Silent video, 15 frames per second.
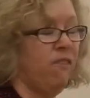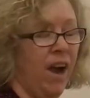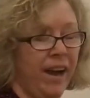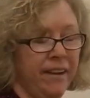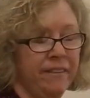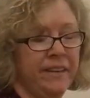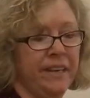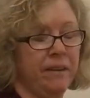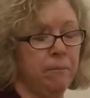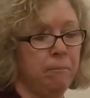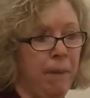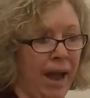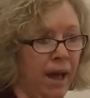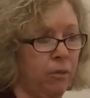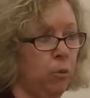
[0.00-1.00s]
filing
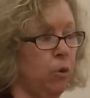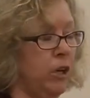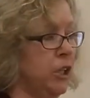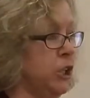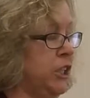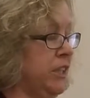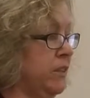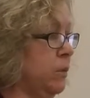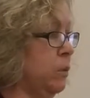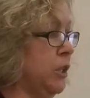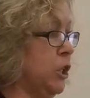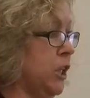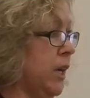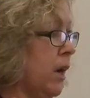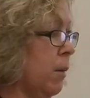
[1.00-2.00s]
math worksheets,
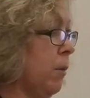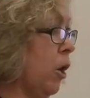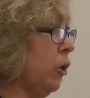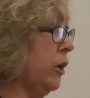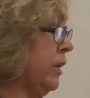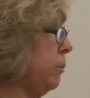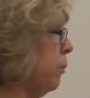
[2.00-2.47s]
which come already